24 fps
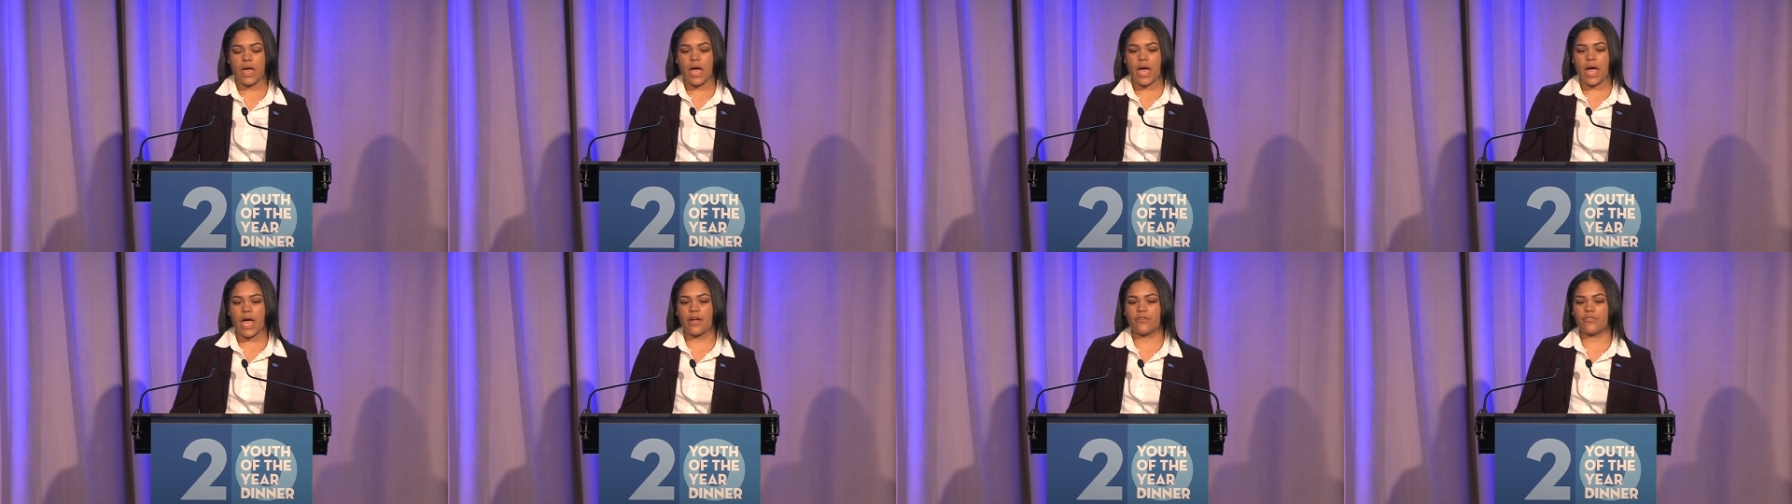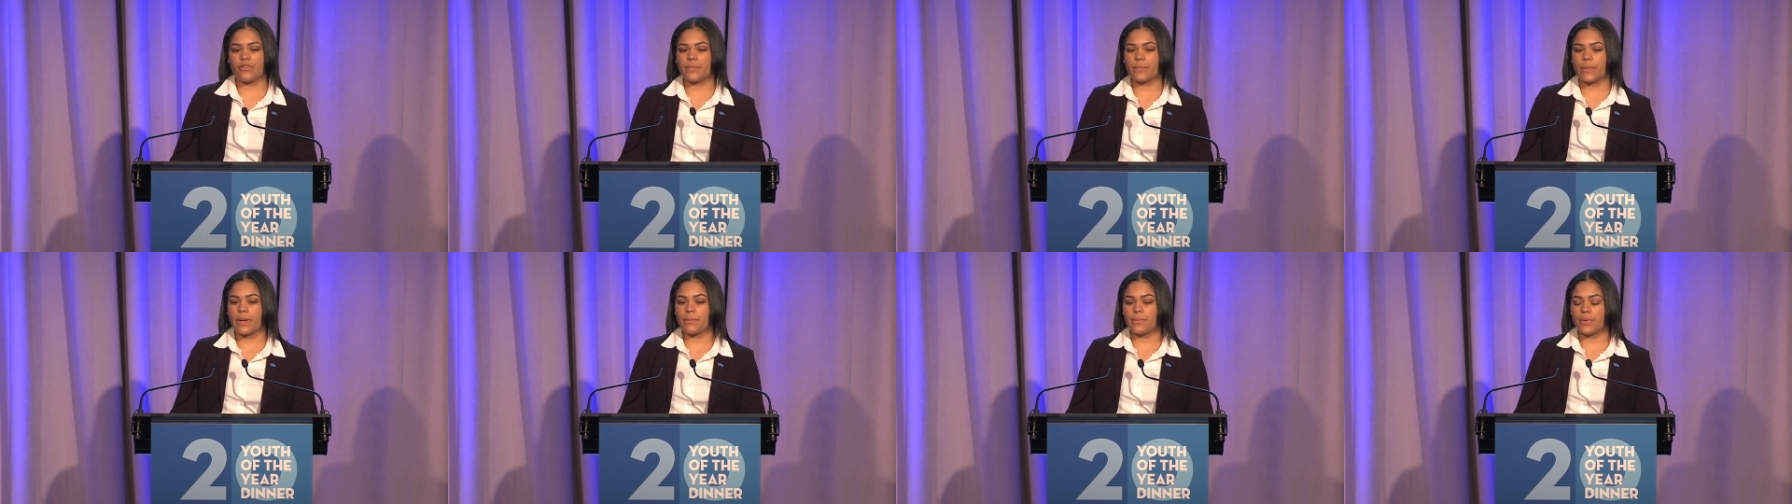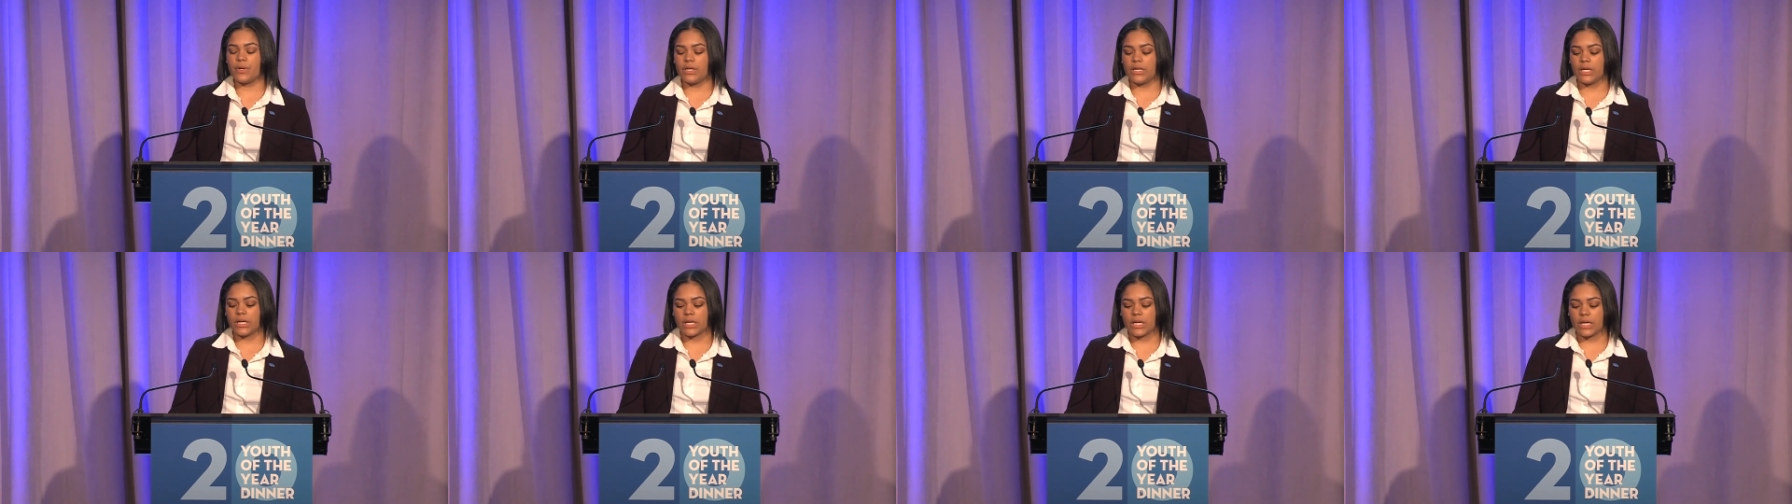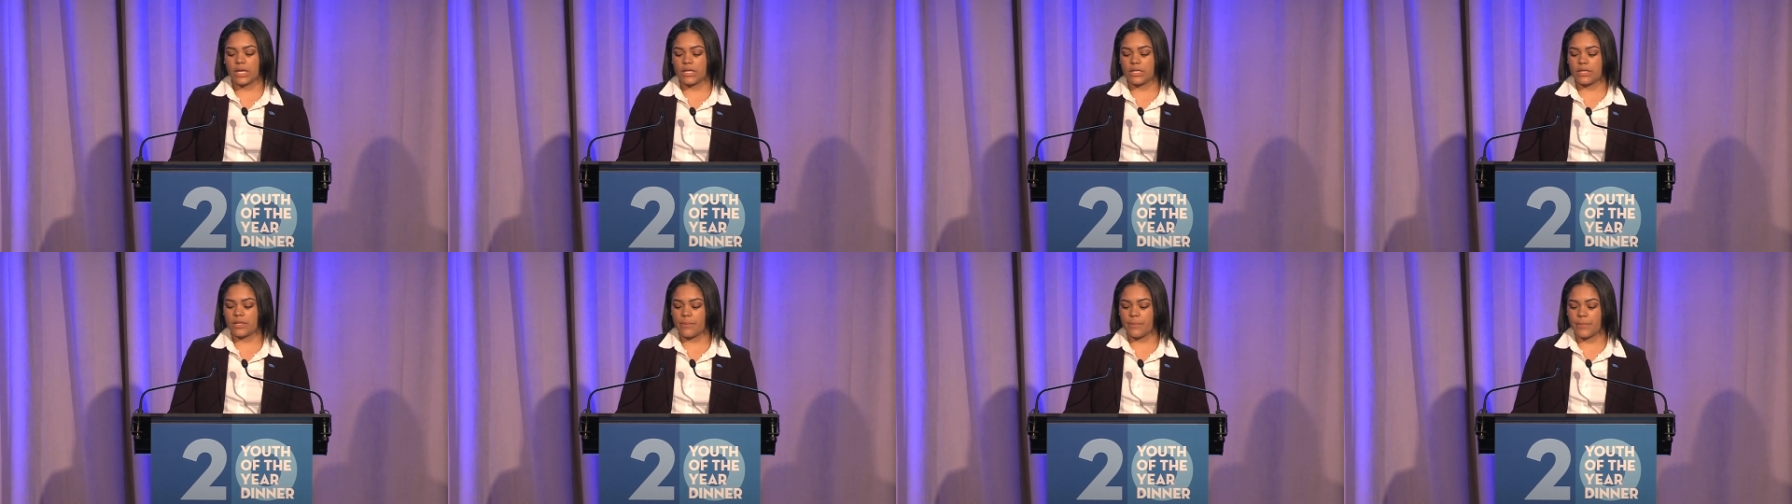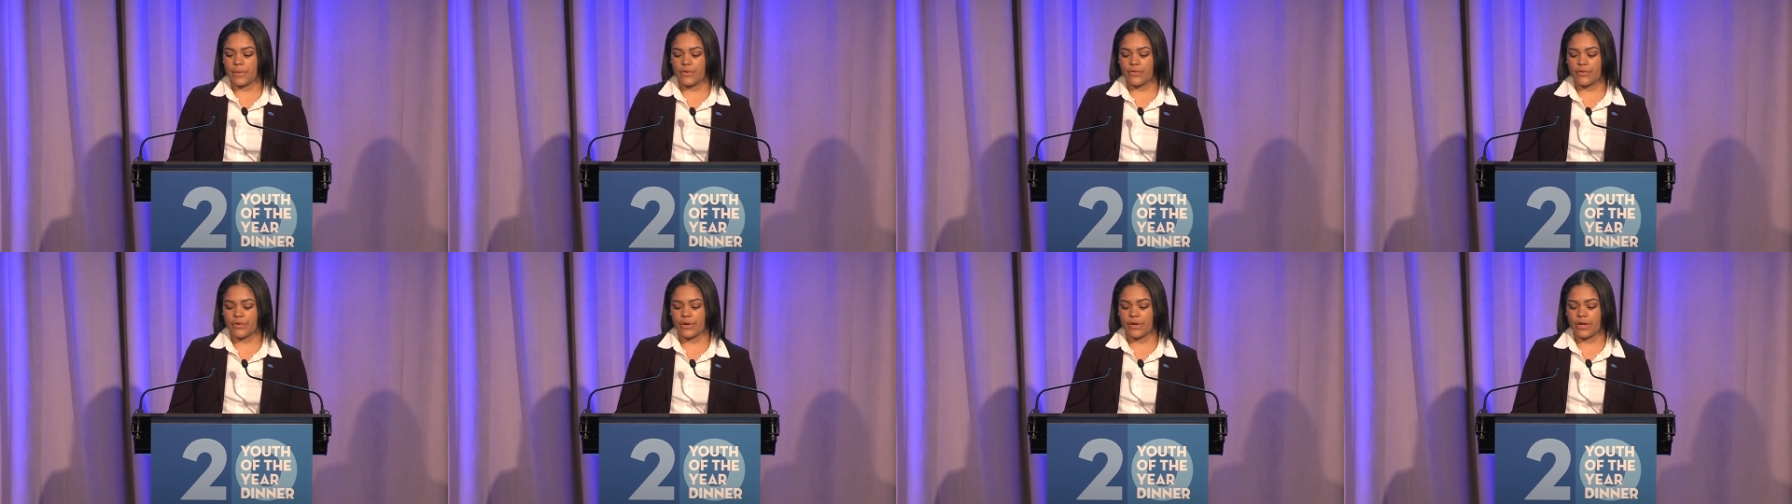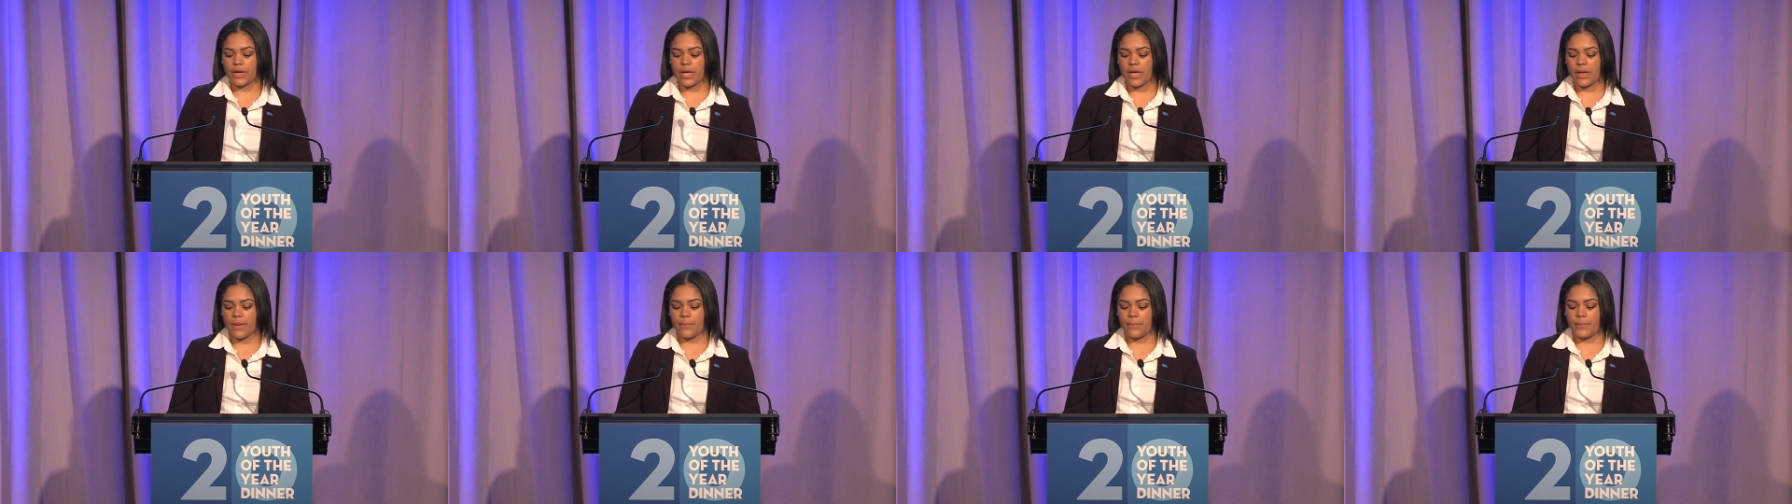I remember looking in the mirror and